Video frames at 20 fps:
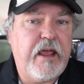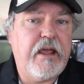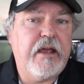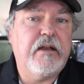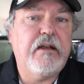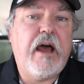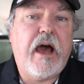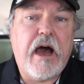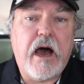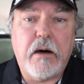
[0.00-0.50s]

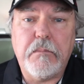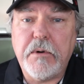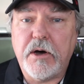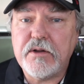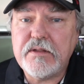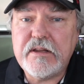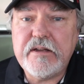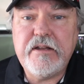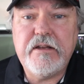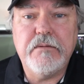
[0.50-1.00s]
And how
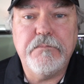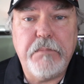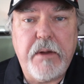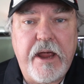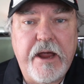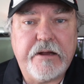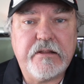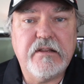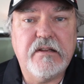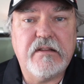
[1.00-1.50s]
about the
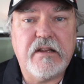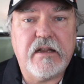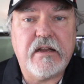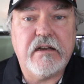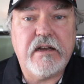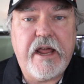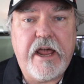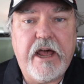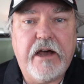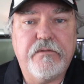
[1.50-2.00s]
impact that they
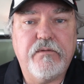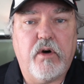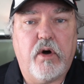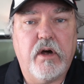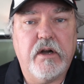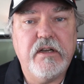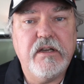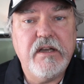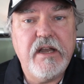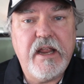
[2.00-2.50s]
can have
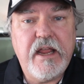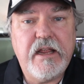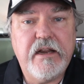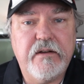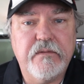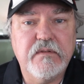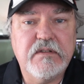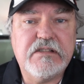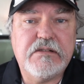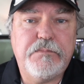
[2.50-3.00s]
on
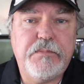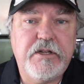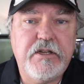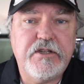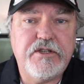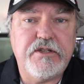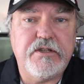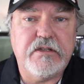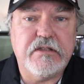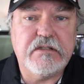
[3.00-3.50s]
native
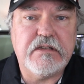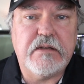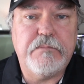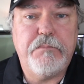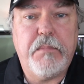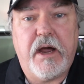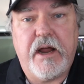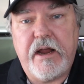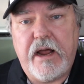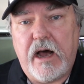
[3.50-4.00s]
species
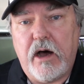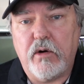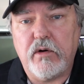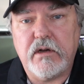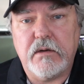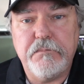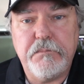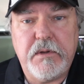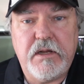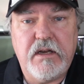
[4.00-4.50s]
by
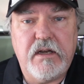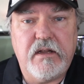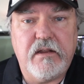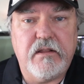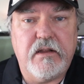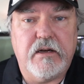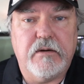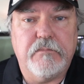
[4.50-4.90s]
outcompeting